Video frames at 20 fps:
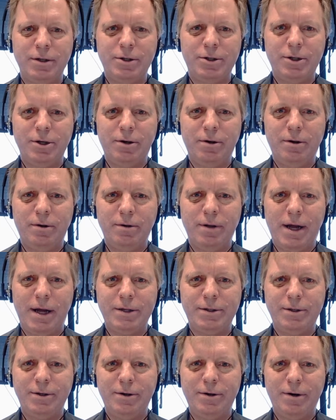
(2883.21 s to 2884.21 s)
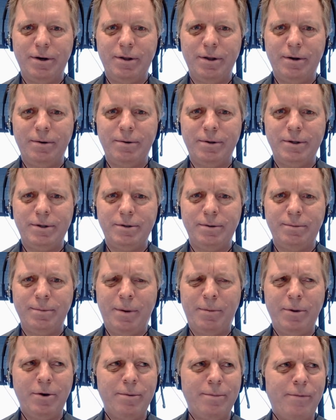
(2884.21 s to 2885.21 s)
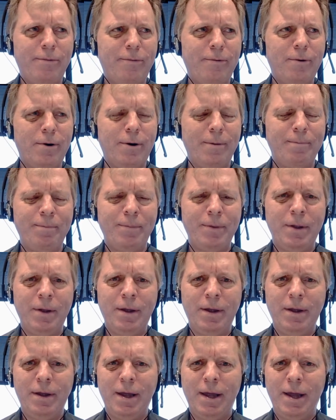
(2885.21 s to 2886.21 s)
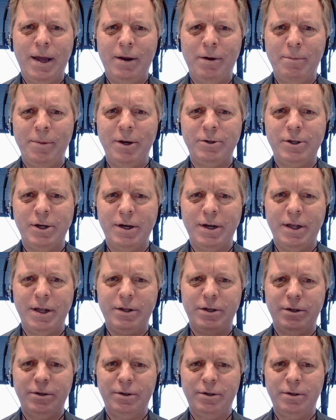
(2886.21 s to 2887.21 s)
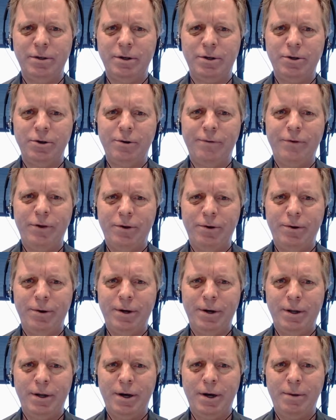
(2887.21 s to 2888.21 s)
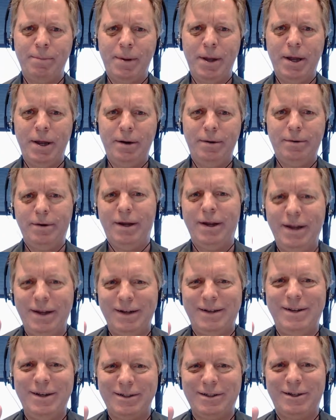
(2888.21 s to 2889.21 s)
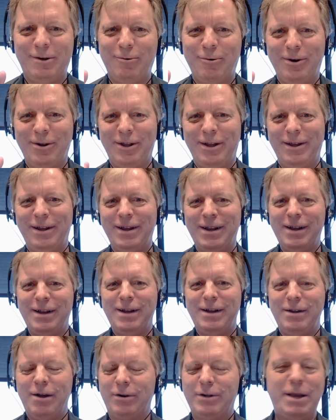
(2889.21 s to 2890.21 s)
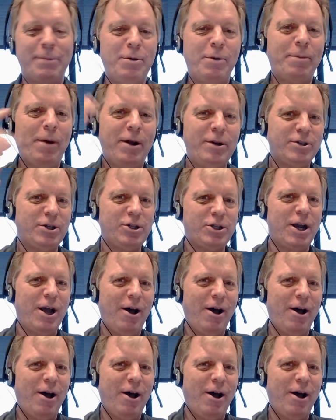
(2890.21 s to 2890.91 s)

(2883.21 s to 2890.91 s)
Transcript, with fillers: on the show last year, I think it was, or maybe year before, and it'd be interesting to get the, the two of you in, in a debate, just to really. No. Oh, except you probably just